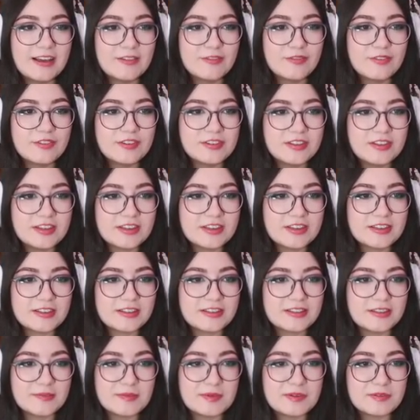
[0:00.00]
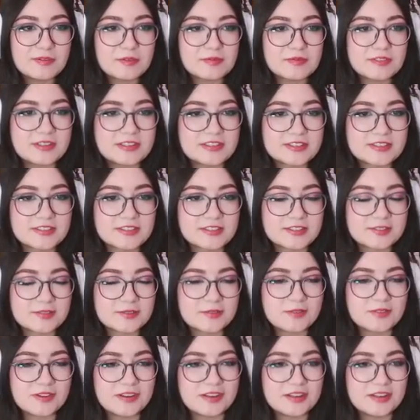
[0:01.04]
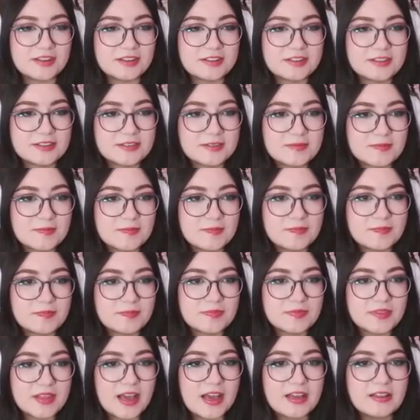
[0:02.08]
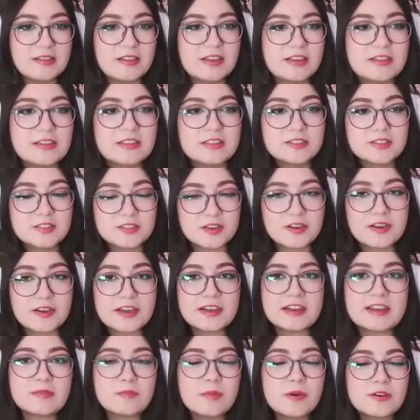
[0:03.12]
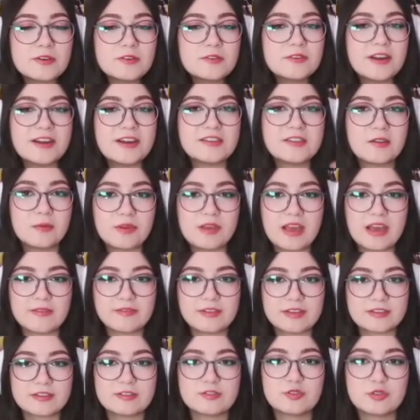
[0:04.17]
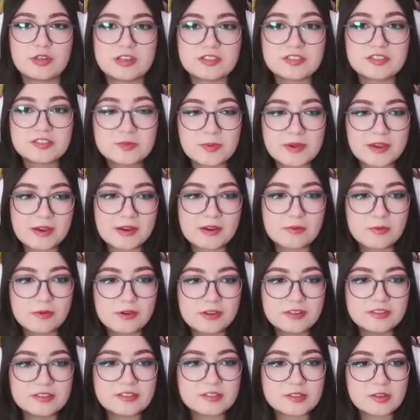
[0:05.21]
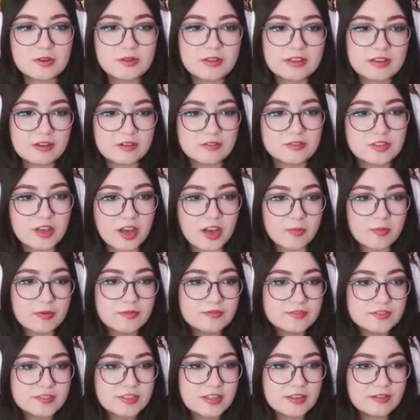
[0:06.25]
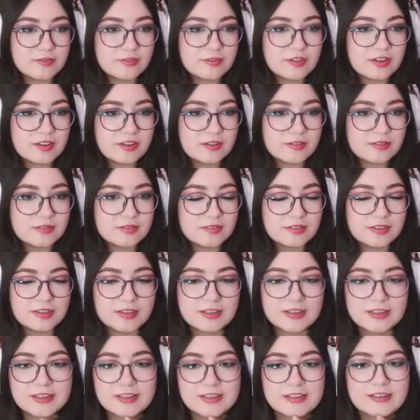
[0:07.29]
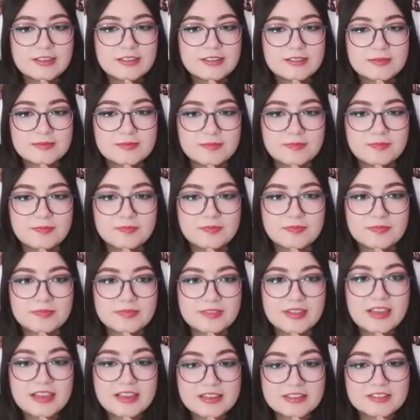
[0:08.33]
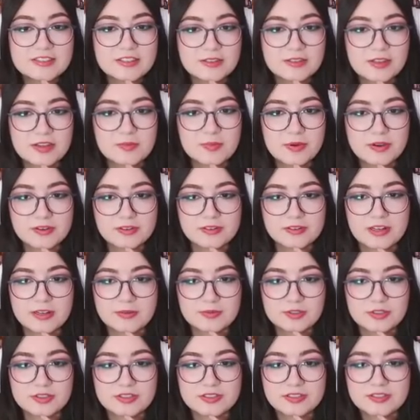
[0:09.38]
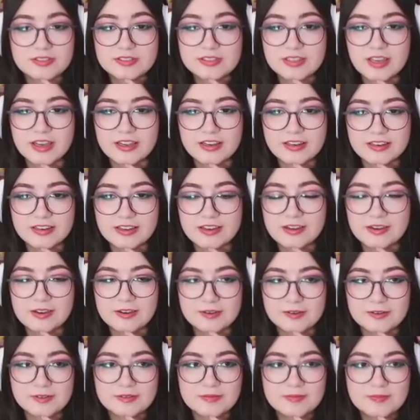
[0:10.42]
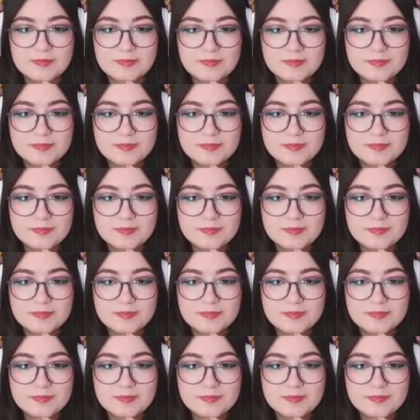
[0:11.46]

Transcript: I feel like, let me replace this one. I like the sunken in puddle and then we have like the transparent one to go like on top of stuff, you know? It is a lot of puddle options. I know.